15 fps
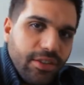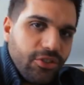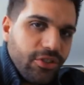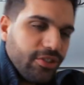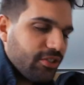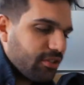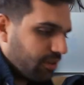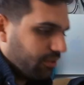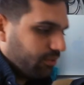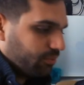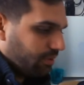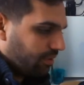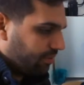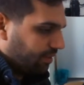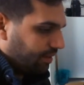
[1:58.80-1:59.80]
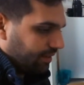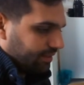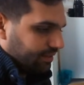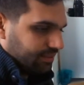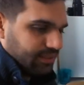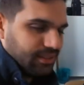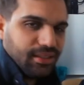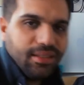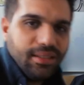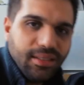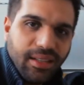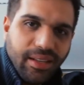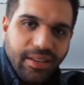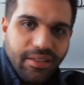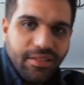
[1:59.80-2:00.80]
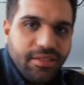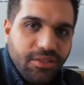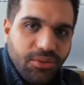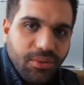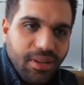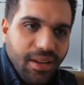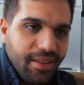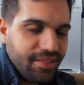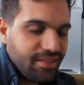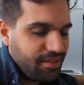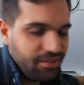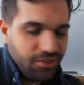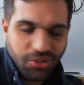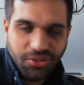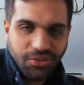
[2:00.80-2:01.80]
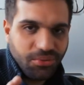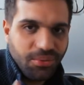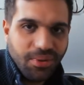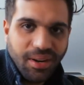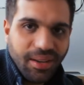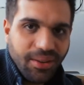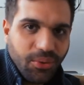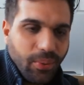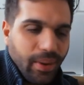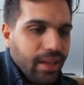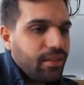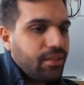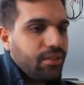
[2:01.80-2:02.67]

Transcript: actually start with like a little history lesson just really quick